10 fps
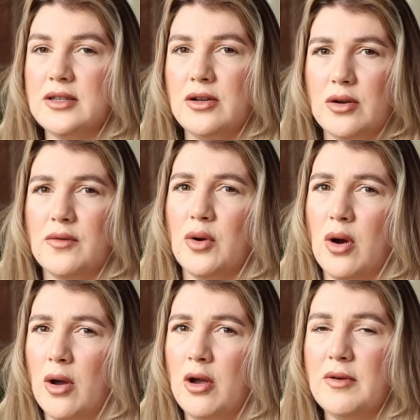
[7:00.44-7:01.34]
the look of your
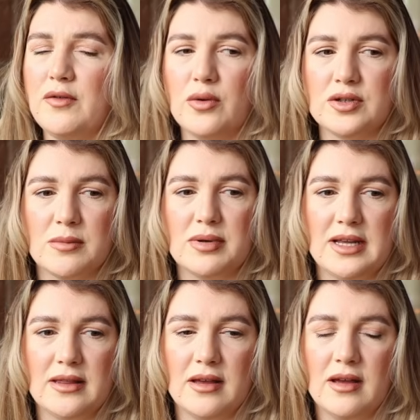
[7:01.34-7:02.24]
home if you're
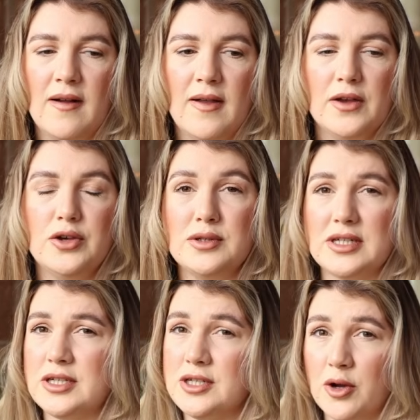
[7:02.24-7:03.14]
somebody that
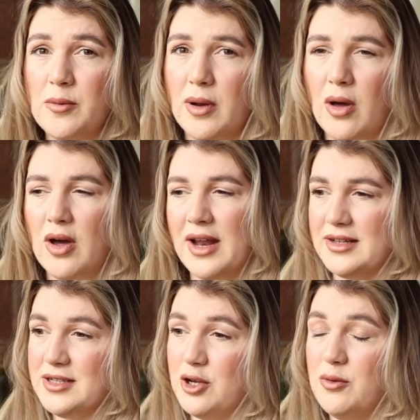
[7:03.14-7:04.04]
uses soap a lot and
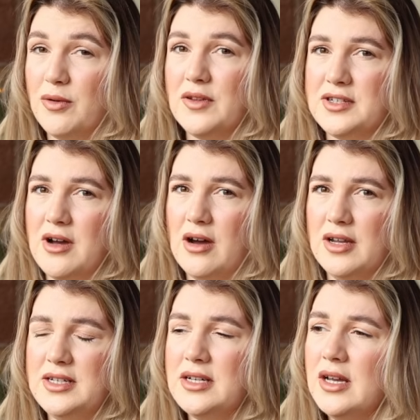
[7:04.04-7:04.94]
has soap on the
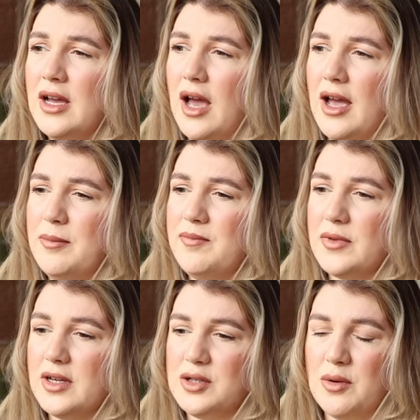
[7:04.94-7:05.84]
side.
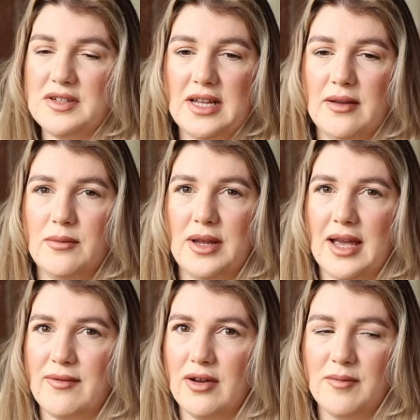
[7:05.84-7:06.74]
So obviously we
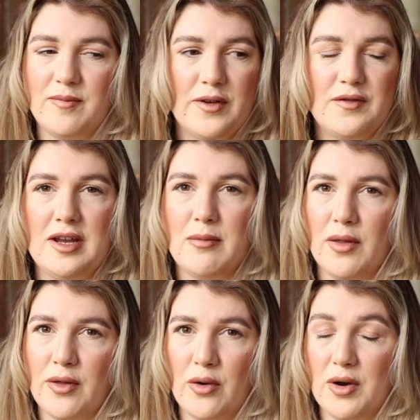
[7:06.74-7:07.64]
have a
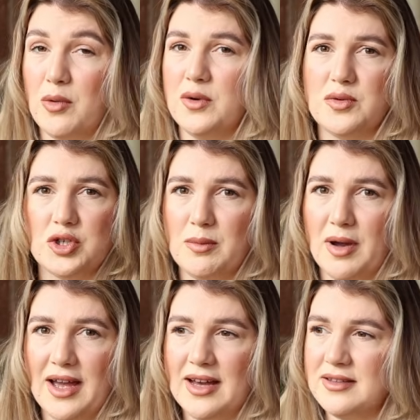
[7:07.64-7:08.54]
15-month-old, I'm always washing
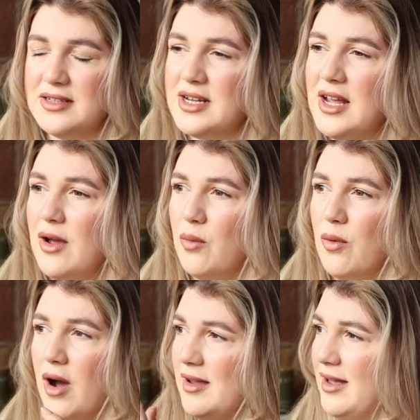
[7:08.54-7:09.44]
my hands.
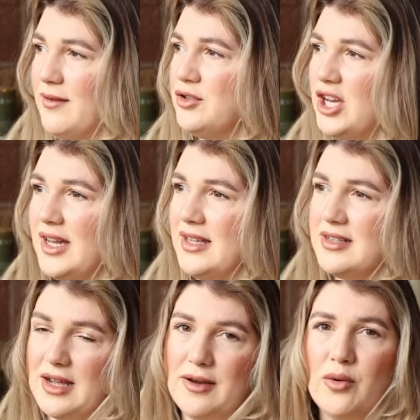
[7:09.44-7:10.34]
I have
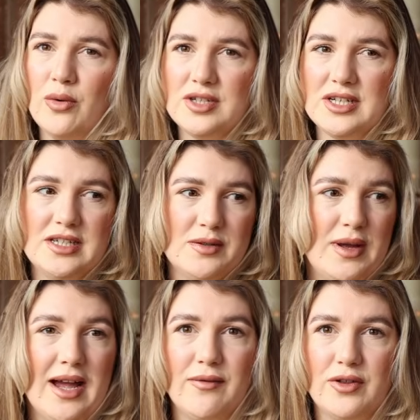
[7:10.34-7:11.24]
chickens, I have horses,
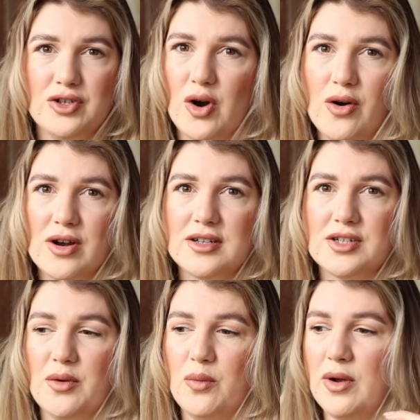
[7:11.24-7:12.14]
we have the dog,
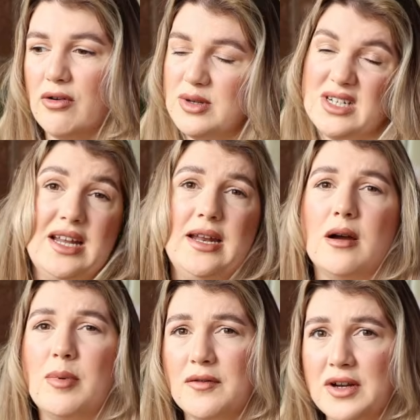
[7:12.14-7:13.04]
so we're always cleaning
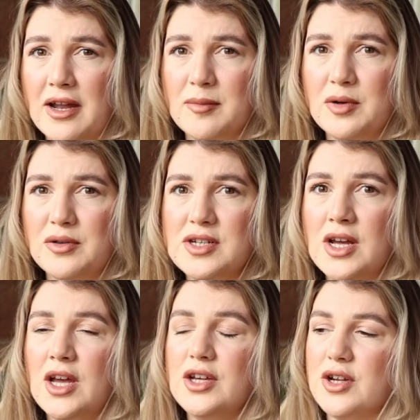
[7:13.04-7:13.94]
up after animals.
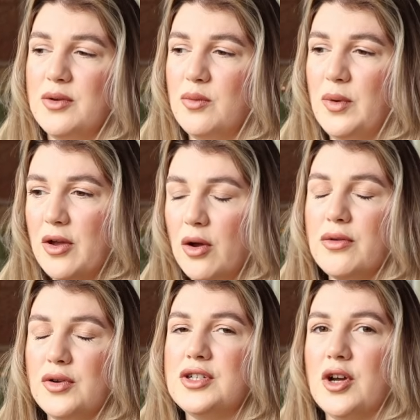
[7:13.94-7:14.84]
So we go
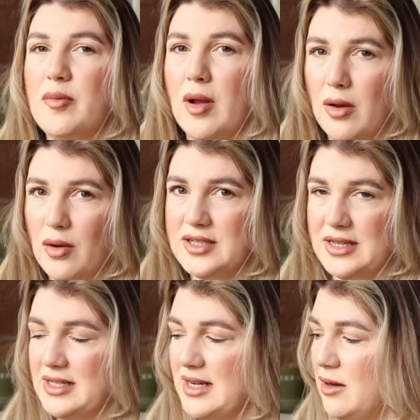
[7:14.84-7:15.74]
through soap a lot in
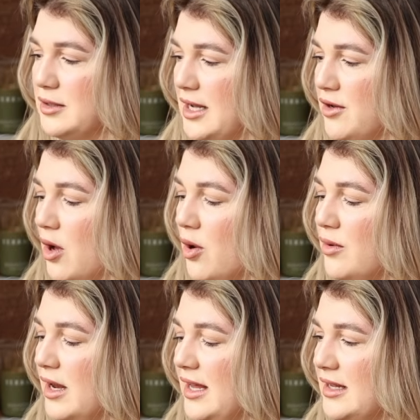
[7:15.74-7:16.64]
this house, and not
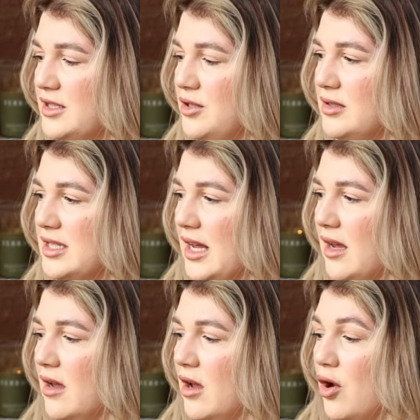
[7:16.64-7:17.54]
only is
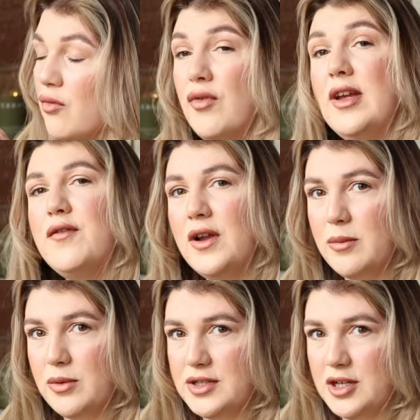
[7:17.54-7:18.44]
using
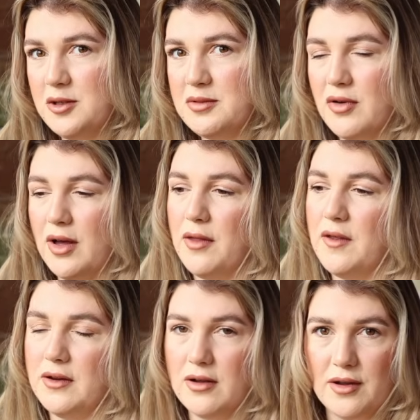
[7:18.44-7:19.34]
refillable soaps rather
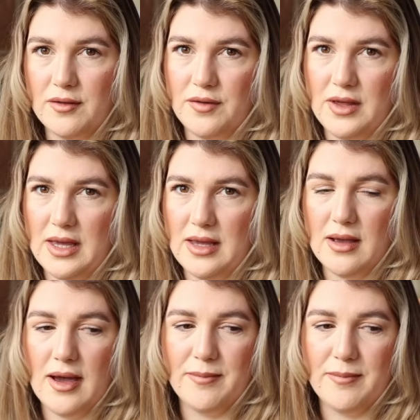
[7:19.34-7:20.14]
than kind of the